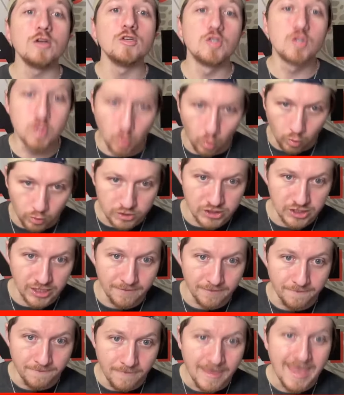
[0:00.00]
Georgia,
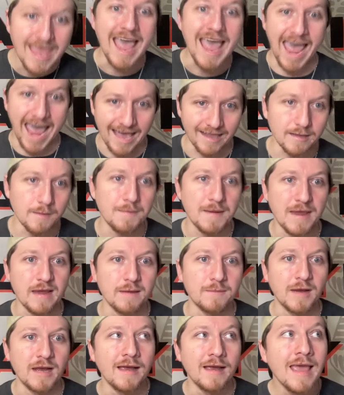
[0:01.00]

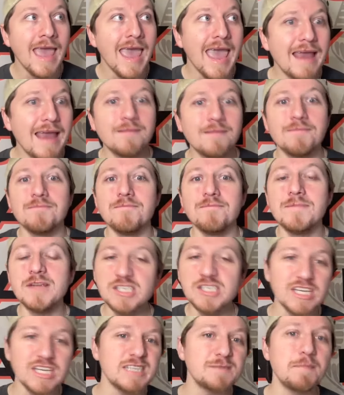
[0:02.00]
Alabama. And
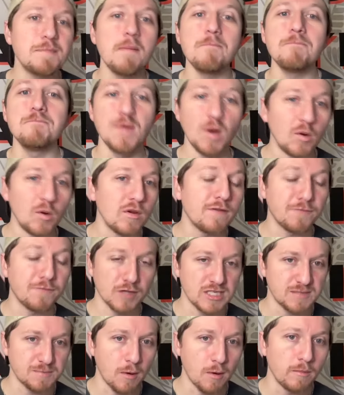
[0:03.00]
Michigan's been building for
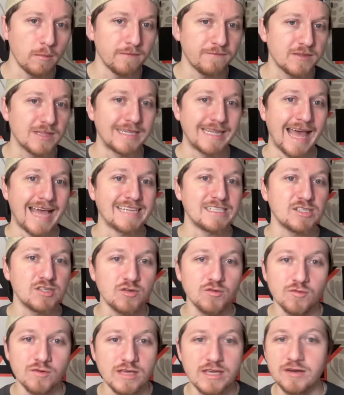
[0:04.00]
this moment for the last
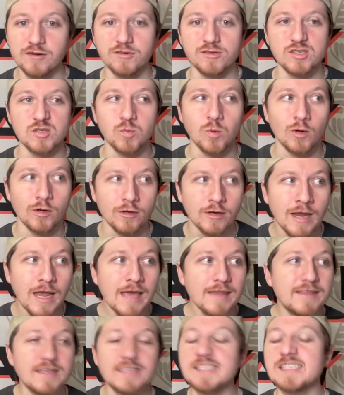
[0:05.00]
2 years where
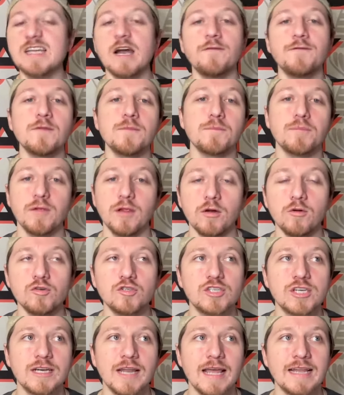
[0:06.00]
the
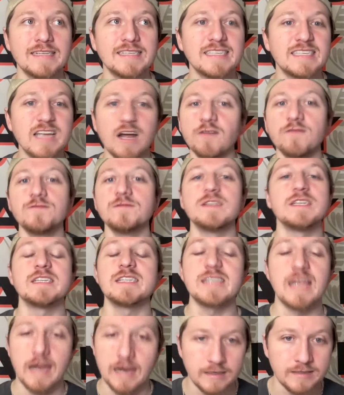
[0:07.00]
self-implosion and
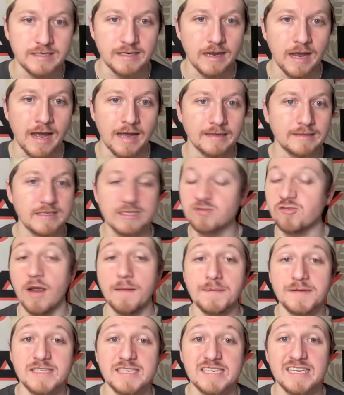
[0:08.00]

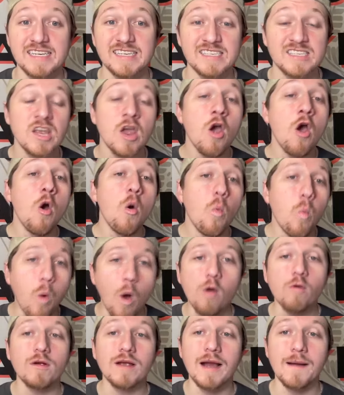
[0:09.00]
self-discrepancies
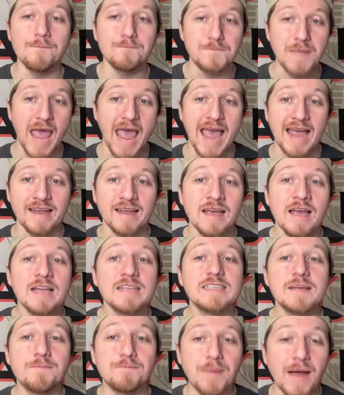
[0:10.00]
won't come back
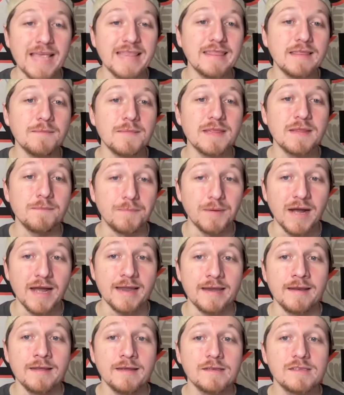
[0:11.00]
to bite them in the
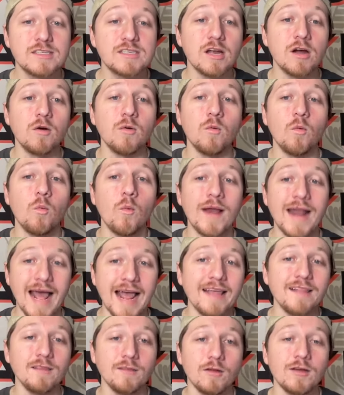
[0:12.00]
butt. So when
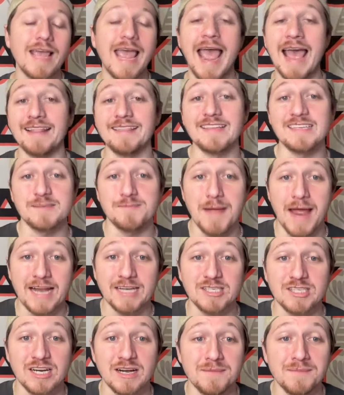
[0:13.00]
I look at this
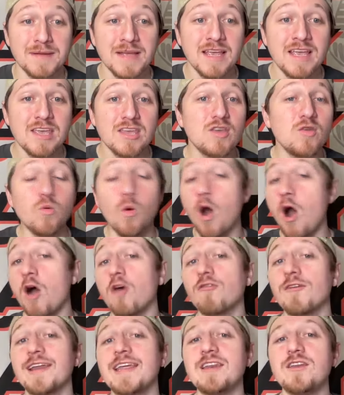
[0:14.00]
matchup, you
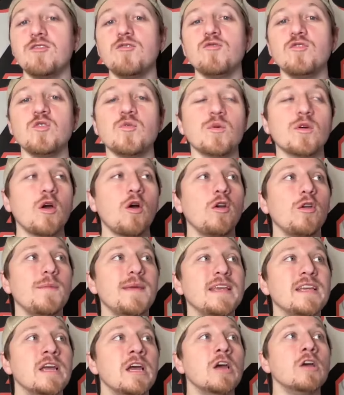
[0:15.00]
already knew you were going to
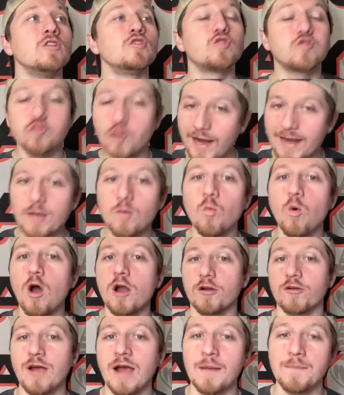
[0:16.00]
be treading
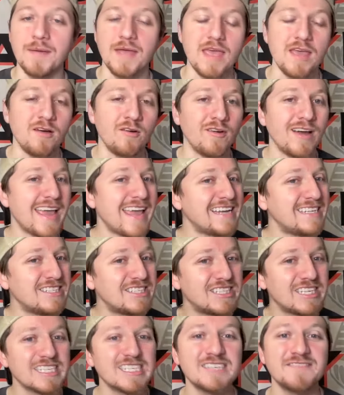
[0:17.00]
water uphill. It
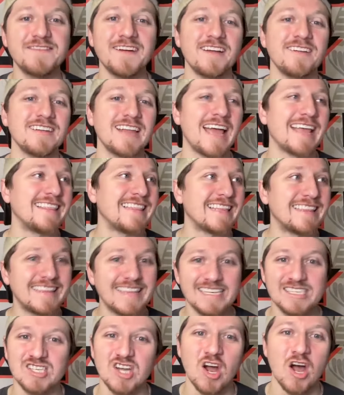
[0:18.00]
just felt like that
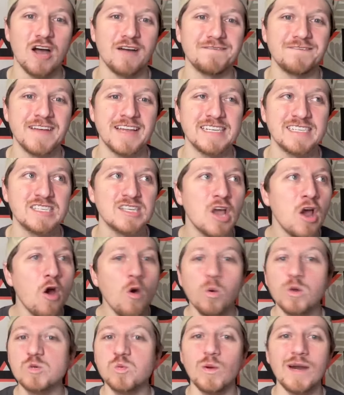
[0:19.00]
this offense
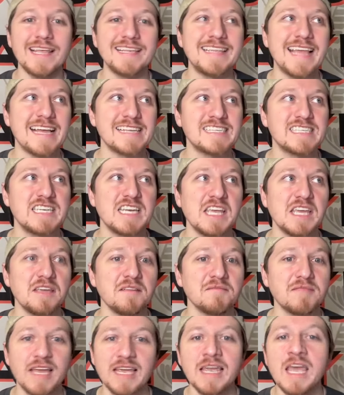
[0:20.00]
was one of destiny.
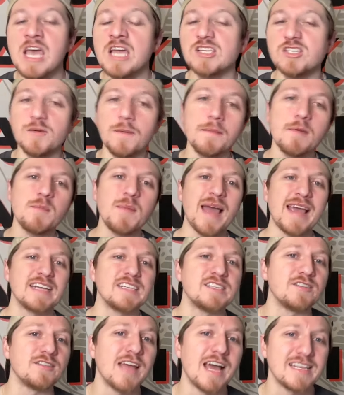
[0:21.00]
Like, do you remember back in
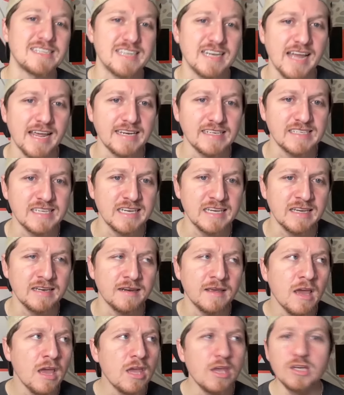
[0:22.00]

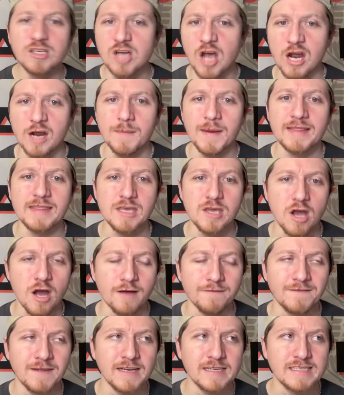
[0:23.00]
2019, you talk about the
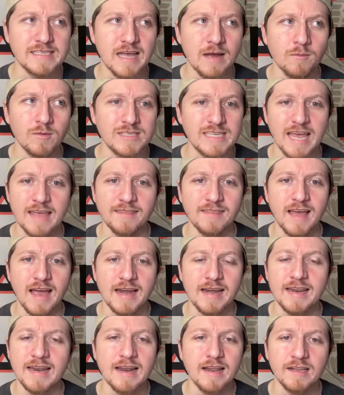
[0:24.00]
offense that was
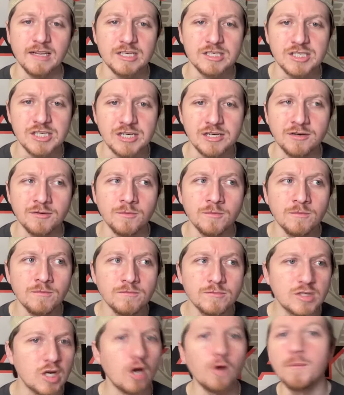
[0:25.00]
headlined at LSU?
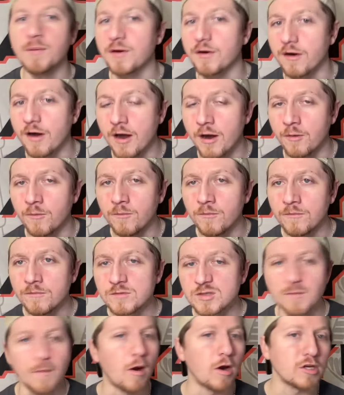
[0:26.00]
Joe Burrow,
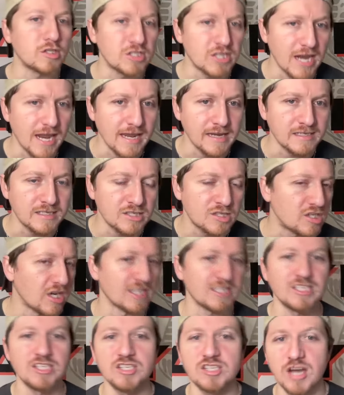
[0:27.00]
Ja'Marr Chase,
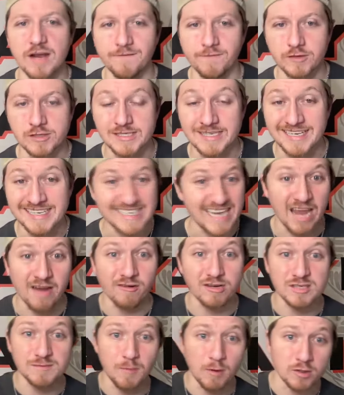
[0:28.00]
Justin Jefferson,
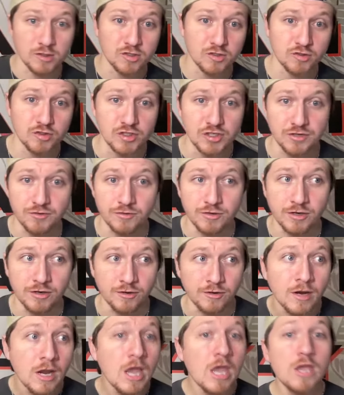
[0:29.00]
Terrace Marshall
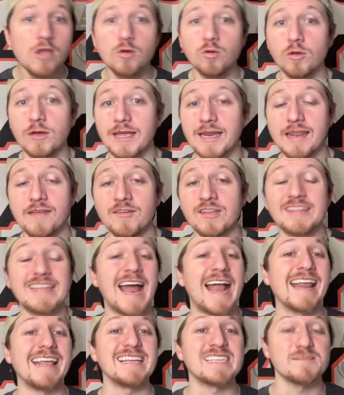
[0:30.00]
Jr. You look at even
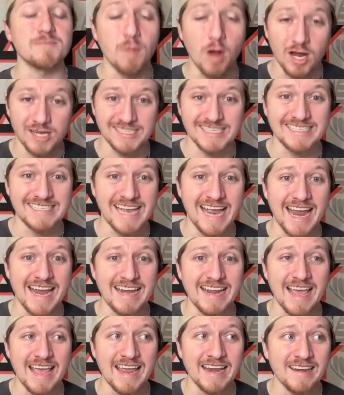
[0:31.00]
Thaddeus Moss at
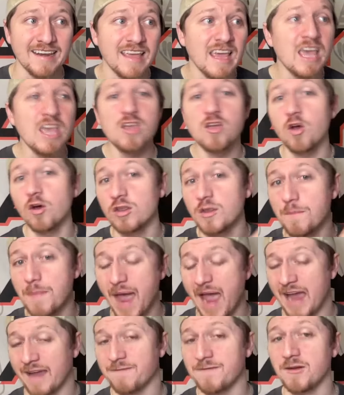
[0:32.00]
tight end. You go in the
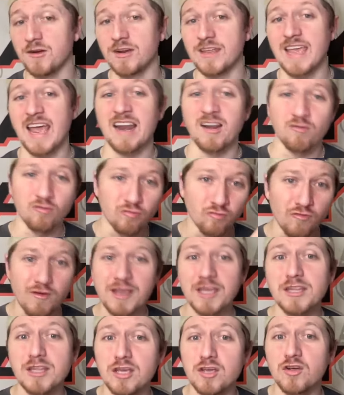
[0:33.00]
backfield and you had a
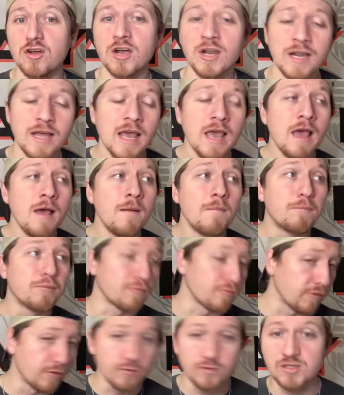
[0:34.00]
really good
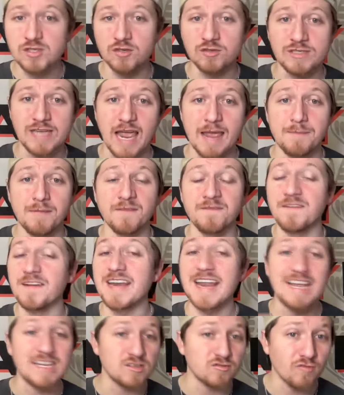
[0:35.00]
bruiser type of
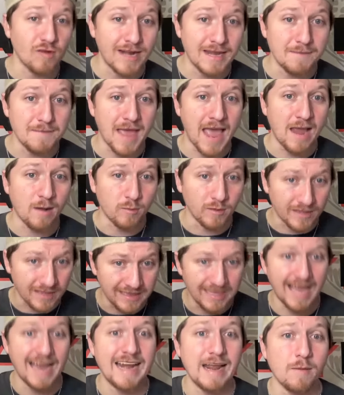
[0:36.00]
finesse running back with
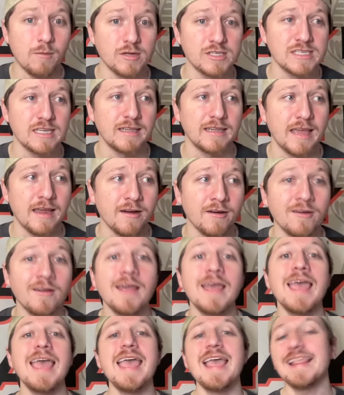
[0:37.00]
Clyde Edwards-Helaire.
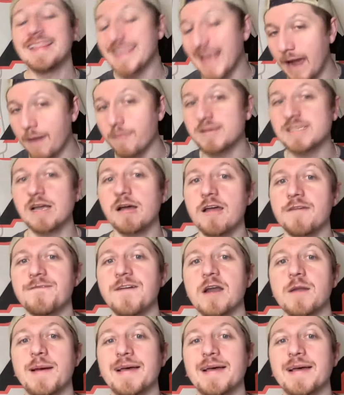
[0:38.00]
That was how I felt